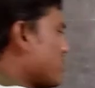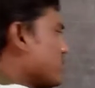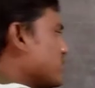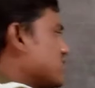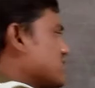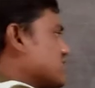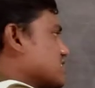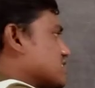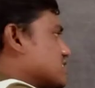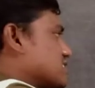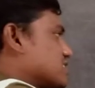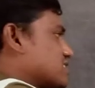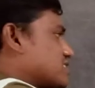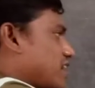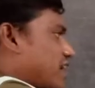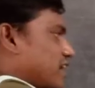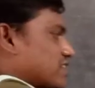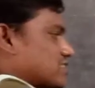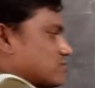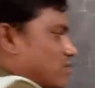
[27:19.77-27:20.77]
means it is the
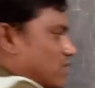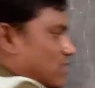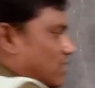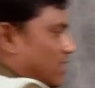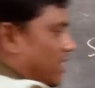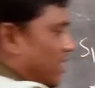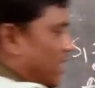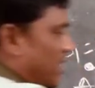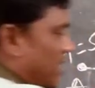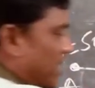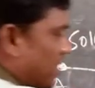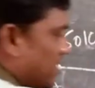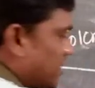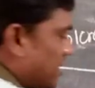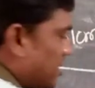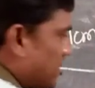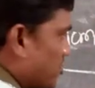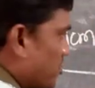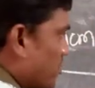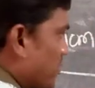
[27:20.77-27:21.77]
S1.
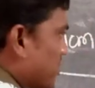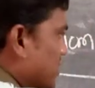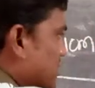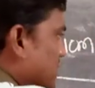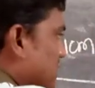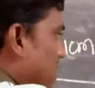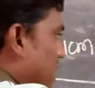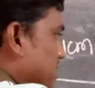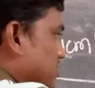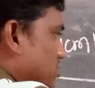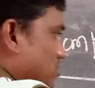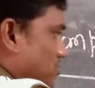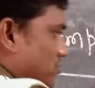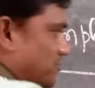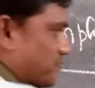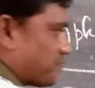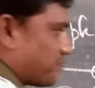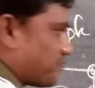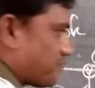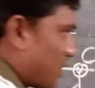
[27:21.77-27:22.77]
D2 means S2.
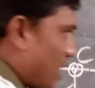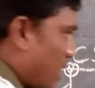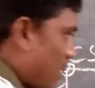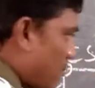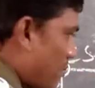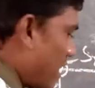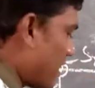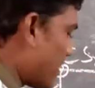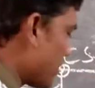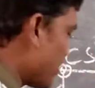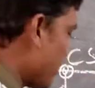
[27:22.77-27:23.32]
But